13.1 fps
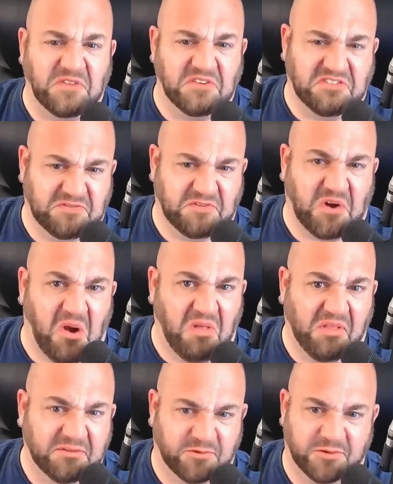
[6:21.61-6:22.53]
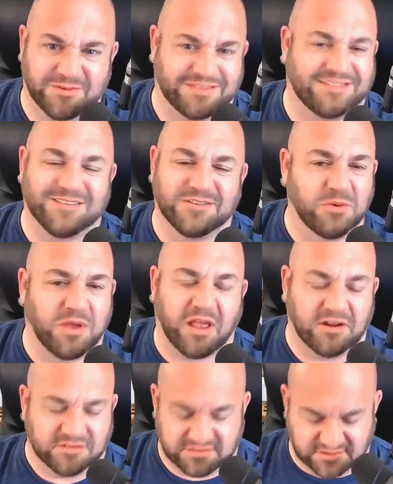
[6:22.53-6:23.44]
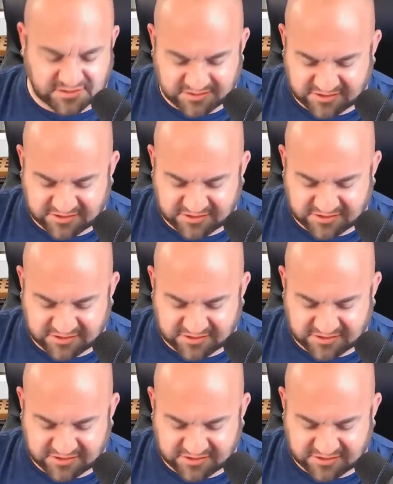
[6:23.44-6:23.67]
This is for calling for. Who cares?